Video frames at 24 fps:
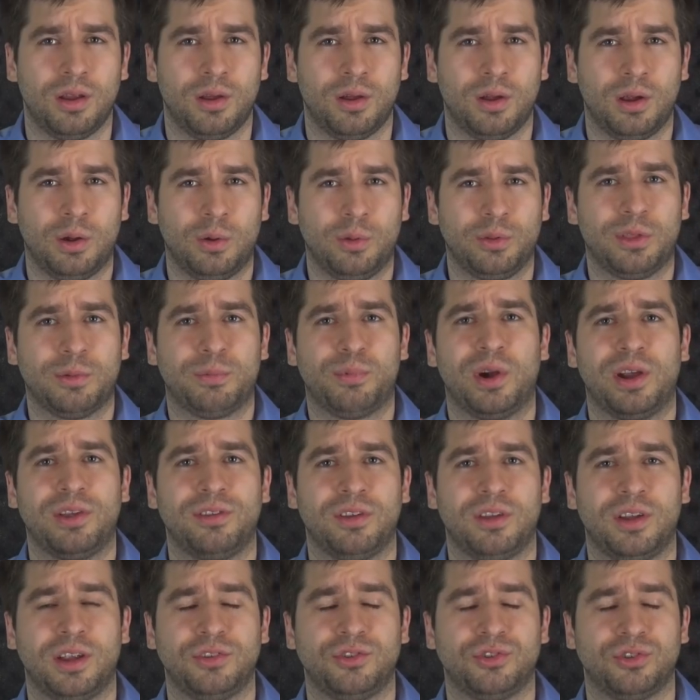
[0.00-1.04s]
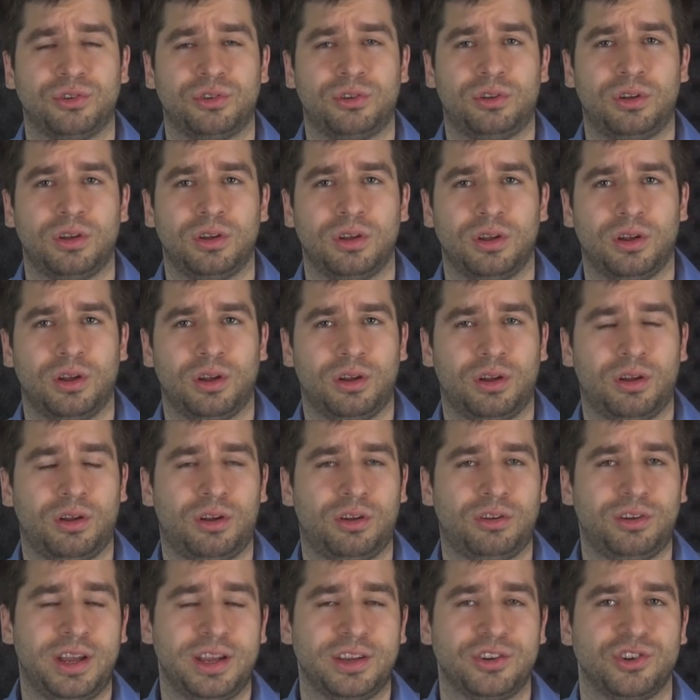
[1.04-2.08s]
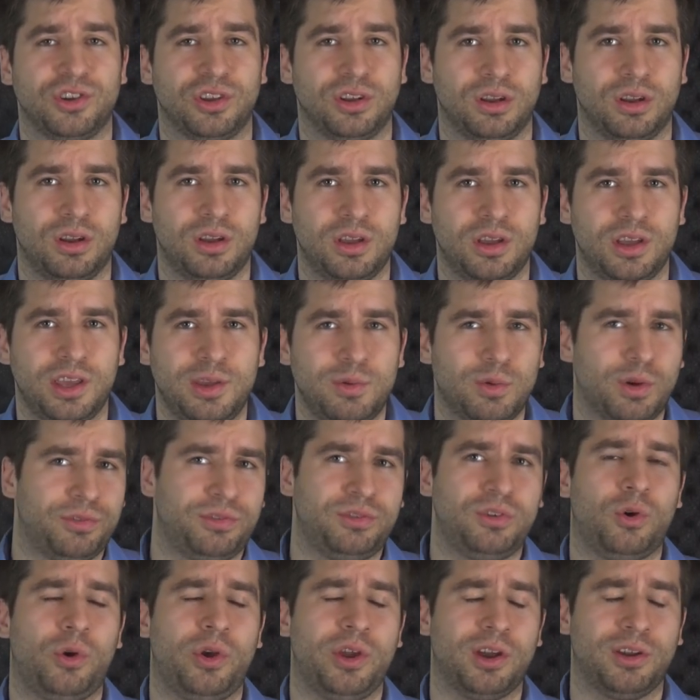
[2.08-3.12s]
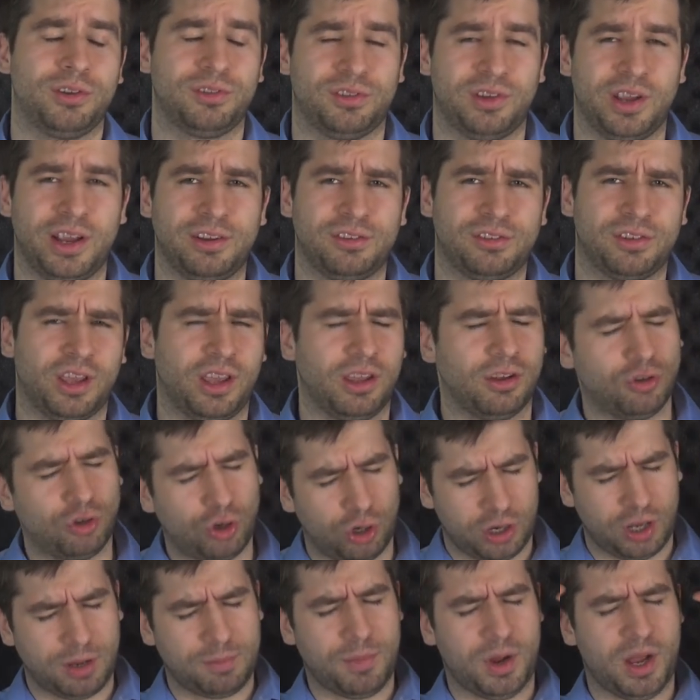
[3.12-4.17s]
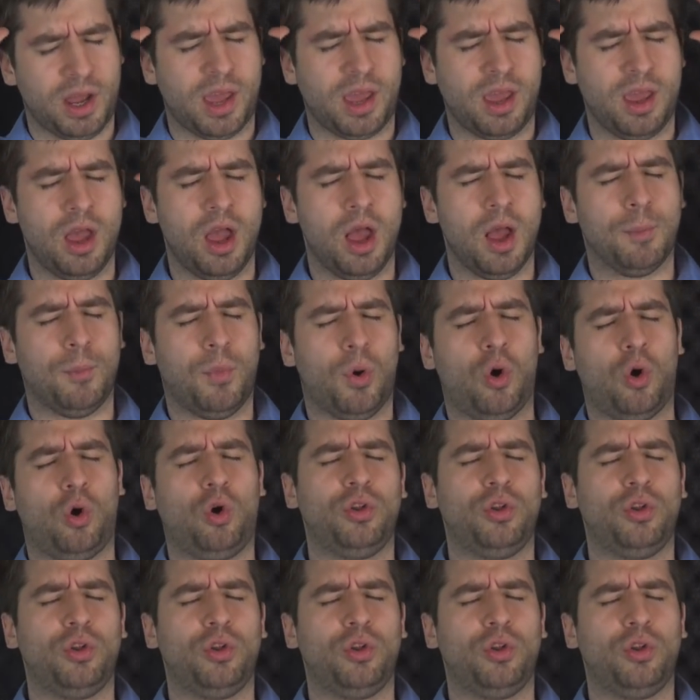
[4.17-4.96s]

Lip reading: with the presidential election. He wasn't going on stage saying, look at my poll